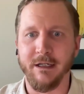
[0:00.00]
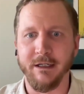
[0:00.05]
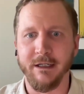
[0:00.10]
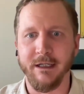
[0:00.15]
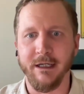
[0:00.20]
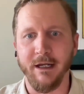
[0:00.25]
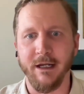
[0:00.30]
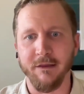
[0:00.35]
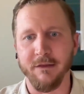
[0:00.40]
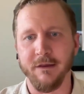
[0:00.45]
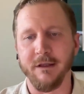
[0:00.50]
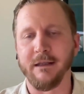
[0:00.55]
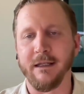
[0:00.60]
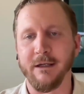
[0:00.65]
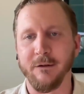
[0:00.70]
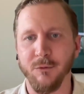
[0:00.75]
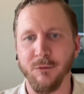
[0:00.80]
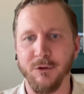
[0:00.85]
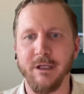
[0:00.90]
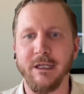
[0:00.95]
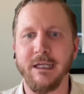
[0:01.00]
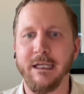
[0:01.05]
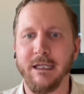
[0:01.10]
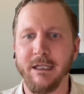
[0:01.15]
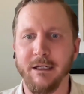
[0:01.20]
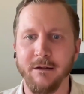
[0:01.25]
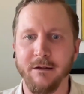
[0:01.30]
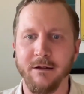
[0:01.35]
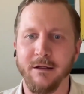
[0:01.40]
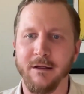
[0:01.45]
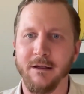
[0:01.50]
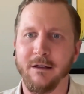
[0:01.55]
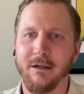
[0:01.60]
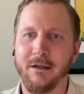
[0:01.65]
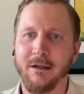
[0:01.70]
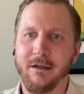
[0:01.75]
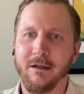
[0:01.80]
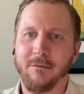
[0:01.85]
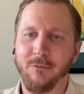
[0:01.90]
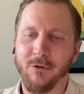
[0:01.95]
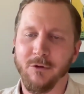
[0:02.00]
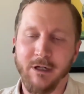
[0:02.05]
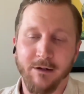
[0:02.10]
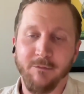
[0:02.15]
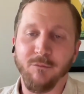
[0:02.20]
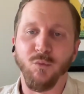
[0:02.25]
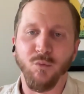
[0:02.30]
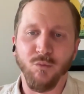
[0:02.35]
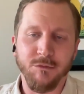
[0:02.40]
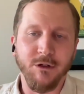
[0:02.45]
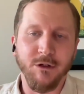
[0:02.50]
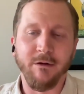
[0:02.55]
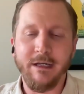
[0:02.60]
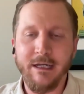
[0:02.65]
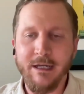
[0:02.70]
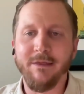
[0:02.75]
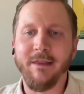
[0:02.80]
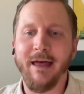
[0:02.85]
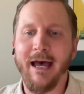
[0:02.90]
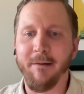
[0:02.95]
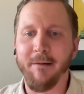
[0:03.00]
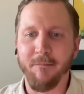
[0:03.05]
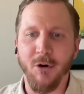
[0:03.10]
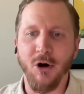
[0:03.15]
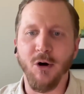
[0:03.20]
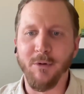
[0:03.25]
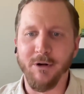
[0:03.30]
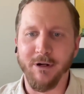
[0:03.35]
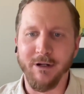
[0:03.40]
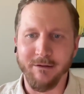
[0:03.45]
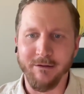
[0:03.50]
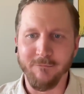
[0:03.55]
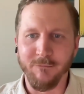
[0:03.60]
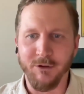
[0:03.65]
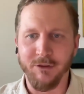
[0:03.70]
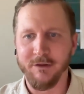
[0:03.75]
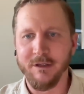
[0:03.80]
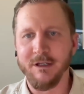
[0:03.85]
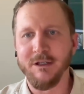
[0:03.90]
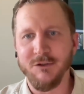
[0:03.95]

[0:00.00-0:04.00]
And again, I think like we're kind of, in that moment with